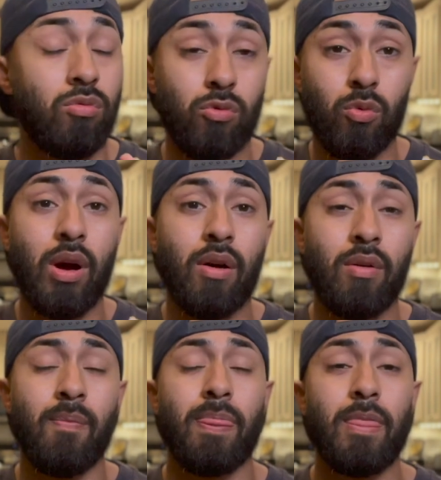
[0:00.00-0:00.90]
Wow.
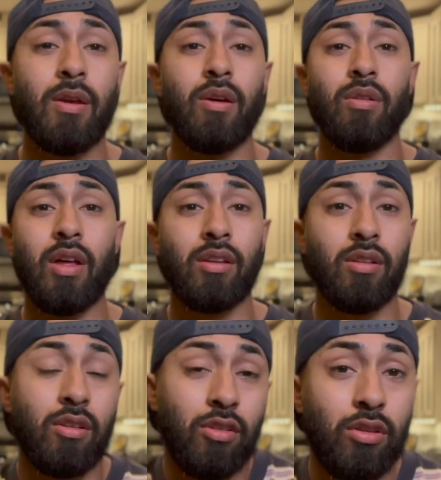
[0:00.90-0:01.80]
You know, that
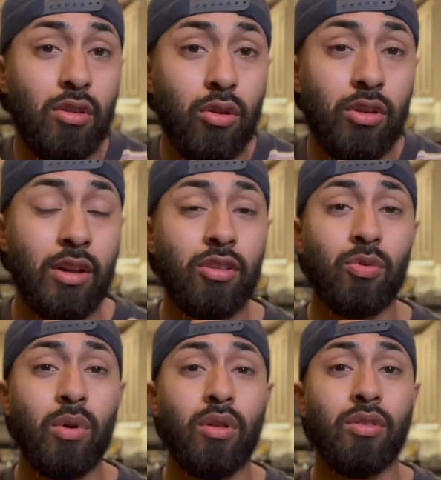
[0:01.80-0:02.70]
just, those, that's just
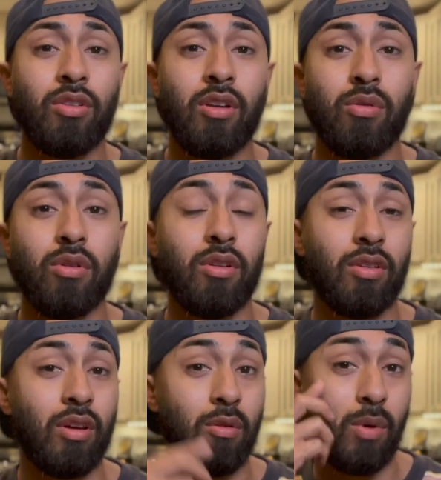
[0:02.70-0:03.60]
one of those things where you're just
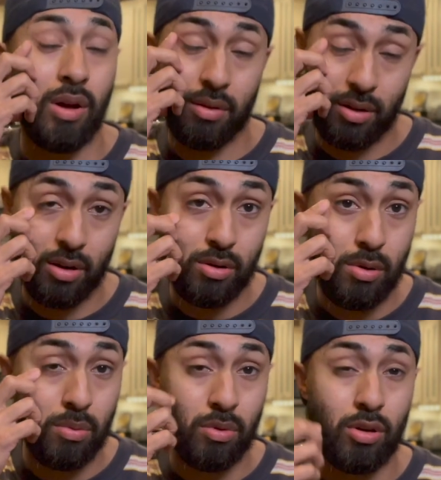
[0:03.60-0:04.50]
like, wow, you know,
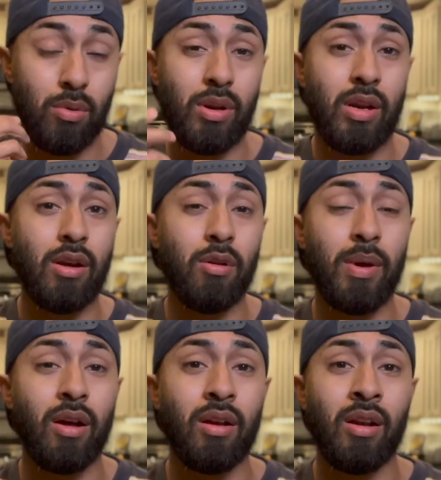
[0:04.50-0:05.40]
you, you hear
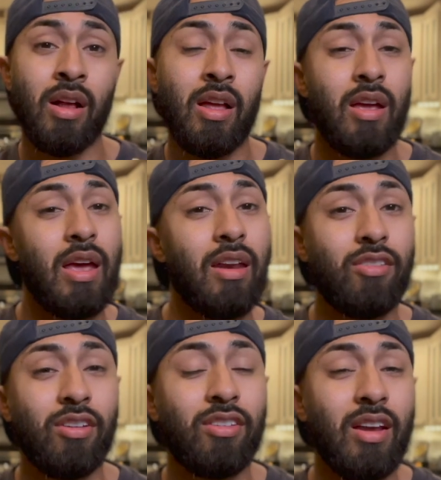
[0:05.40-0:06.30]
about it and it
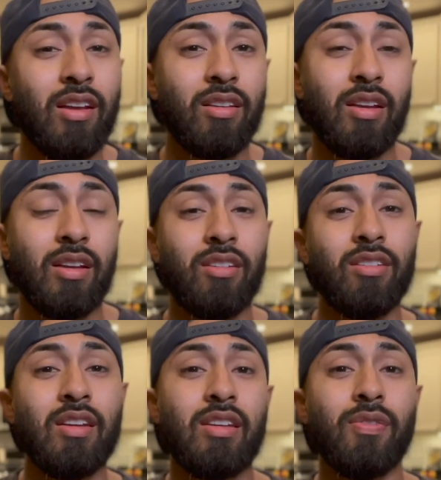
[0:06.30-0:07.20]
just takes, a, it's just
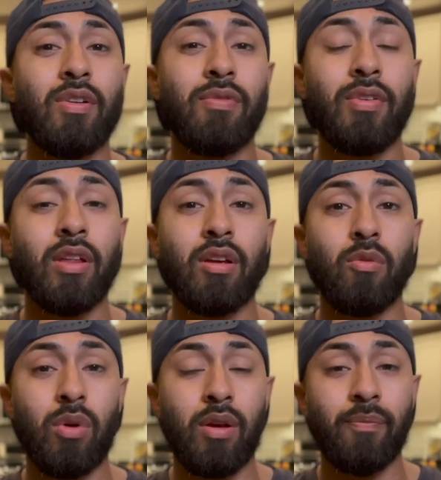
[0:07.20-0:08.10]
a different feeling
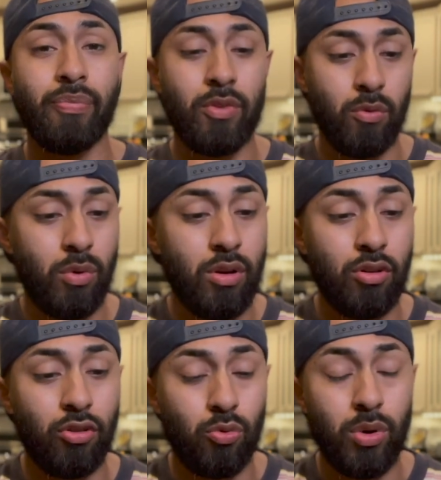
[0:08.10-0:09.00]
when, when you're
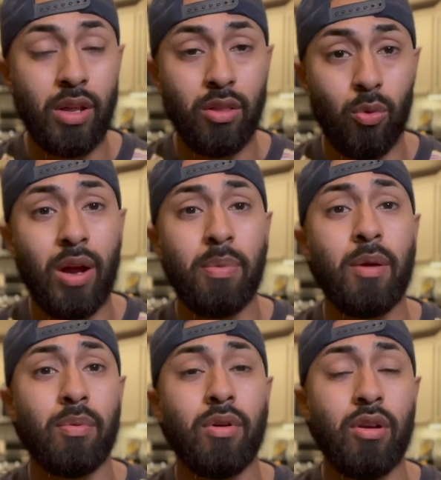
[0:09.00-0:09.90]
just reading the white
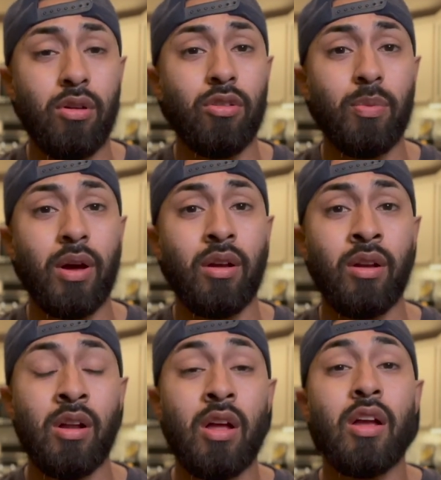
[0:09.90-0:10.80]
paper news about
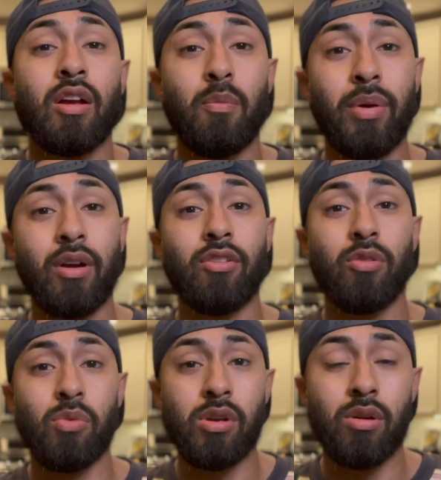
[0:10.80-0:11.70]
it compared to
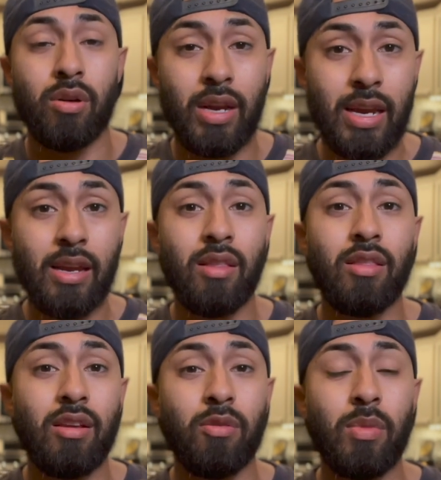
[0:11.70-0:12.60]
when you're in
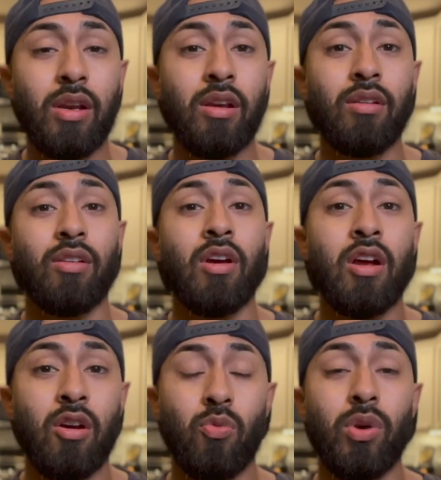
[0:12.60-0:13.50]
these meetings,
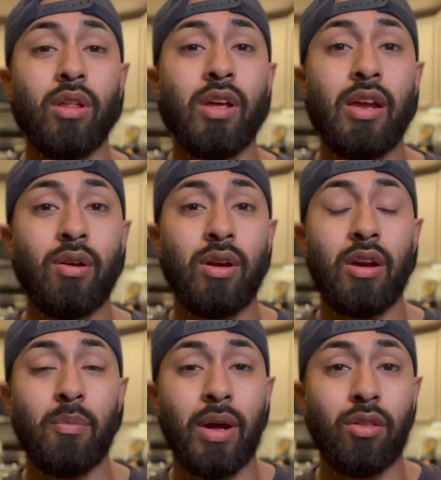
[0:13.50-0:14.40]
really hearing
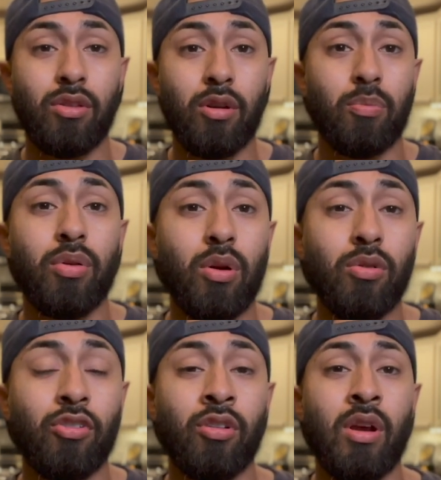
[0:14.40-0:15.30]
about their
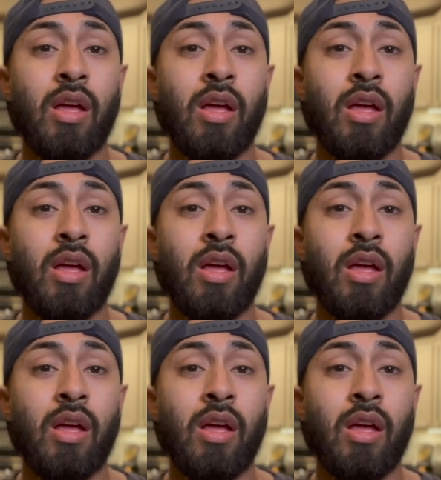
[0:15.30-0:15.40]
approach,